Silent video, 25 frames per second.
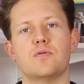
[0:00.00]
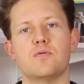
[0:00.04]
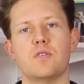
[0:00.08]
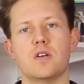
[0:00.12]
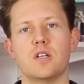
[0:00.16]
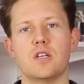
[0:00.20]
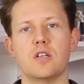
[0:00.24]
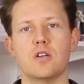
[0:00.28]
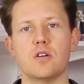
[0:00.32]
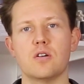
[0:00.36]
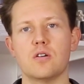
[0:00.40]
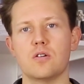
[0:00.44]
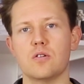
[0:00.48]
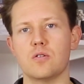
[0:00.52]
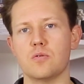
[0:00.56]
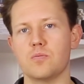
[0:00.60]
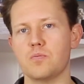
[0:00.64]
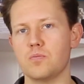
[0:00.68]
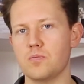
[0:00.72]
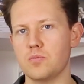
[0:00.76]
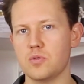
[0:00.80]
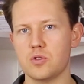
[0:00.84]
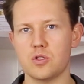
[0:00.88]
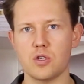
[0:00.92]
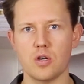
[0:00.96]
video
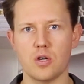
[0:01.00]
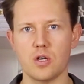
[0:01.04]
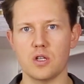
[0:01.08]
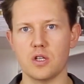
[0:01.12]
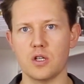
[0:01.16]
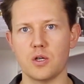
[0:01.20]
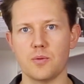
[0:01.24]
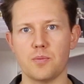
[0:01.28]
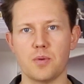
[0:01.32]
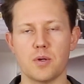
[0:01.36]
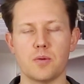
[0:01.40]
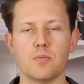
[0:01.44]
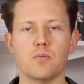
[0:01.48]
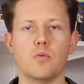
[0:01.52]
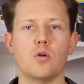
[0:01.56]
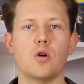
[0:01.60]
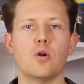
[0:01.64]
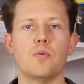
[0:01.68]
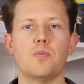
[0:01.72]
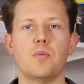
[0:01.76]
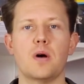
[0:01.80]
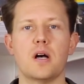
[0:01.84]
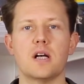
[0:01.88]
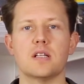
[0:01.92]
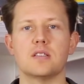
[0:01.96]
show you a little bit
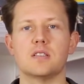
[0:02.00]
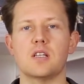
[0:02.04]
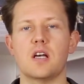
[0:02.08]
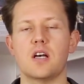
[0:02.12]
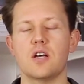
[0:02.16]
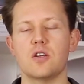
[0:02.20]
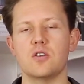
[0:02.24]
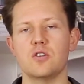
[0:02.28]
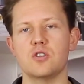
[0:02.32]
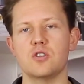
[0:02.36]
more about how